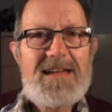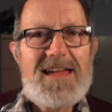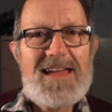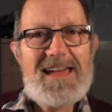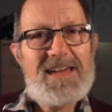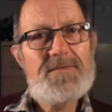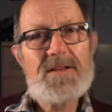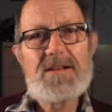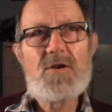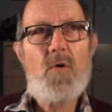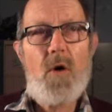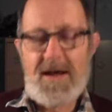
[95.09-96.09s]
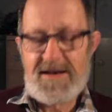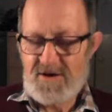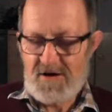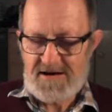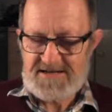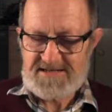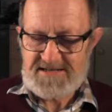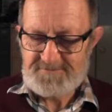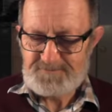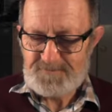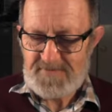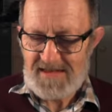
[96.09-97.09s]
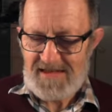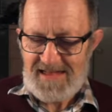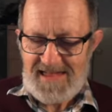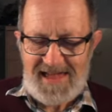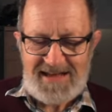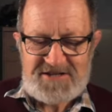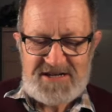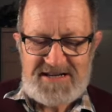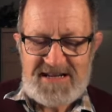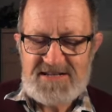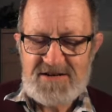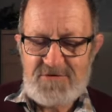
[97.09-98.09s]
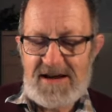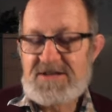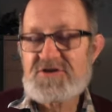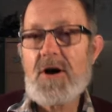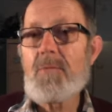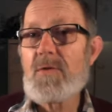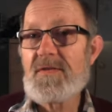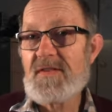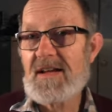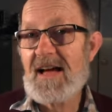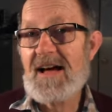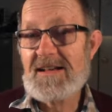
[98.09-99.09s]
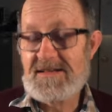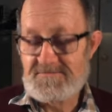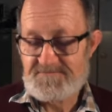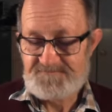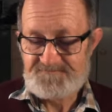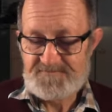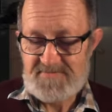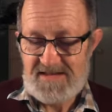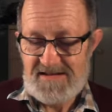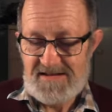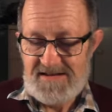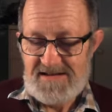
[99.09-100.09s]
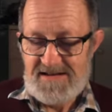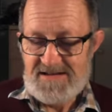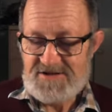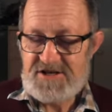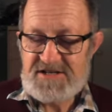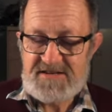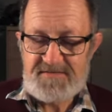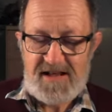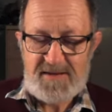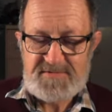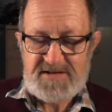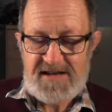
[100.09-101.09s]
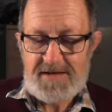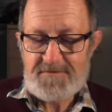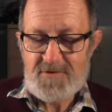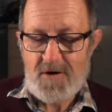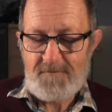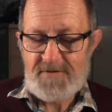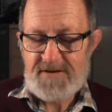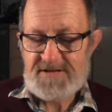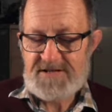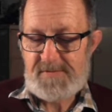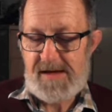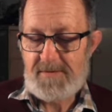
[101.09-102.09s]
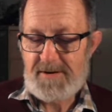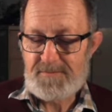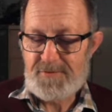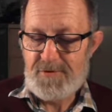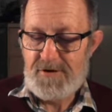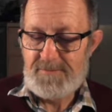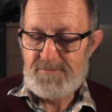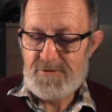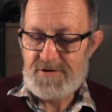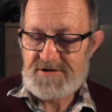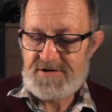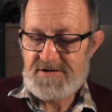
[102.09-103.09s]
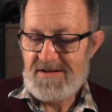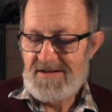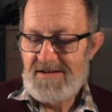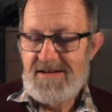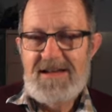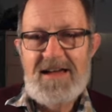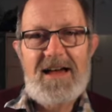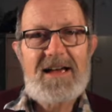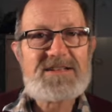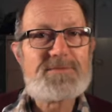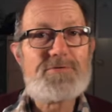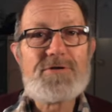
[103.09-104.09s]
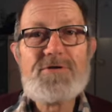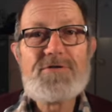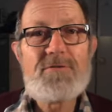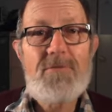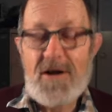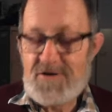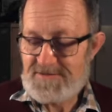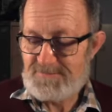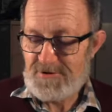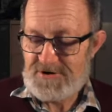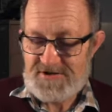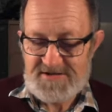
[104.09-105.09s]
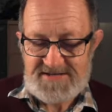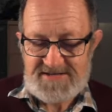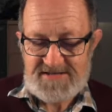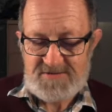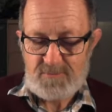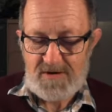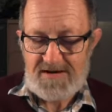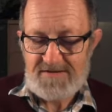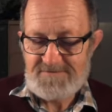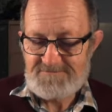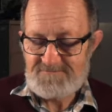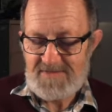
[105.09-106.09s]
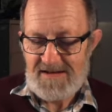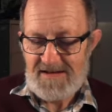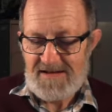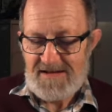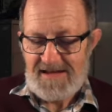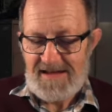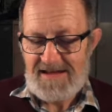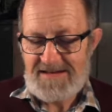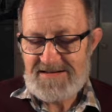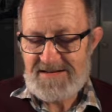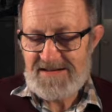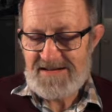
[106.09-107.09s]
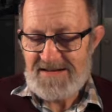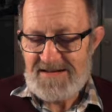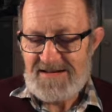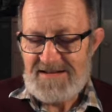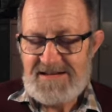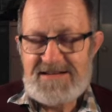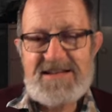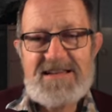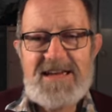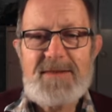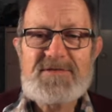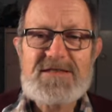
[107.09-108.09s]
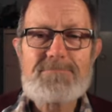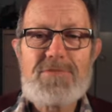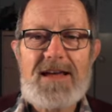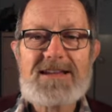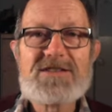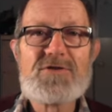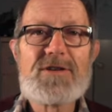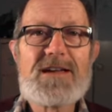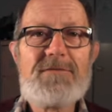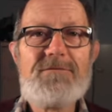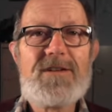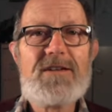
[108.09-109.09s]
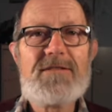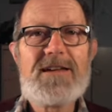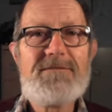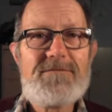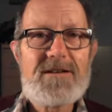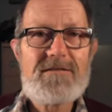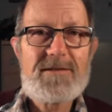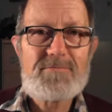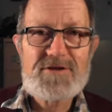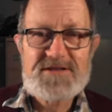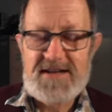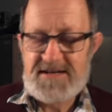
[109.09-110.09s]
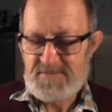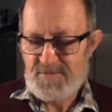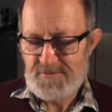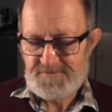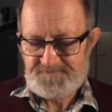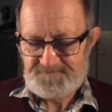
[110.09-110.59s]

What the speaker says: even quite nice. And she does a great job with the garden. She's developed enough confidence to be able to prune a bush, to prune the rose bushes as well, and she keeps the place looking very, very presentable.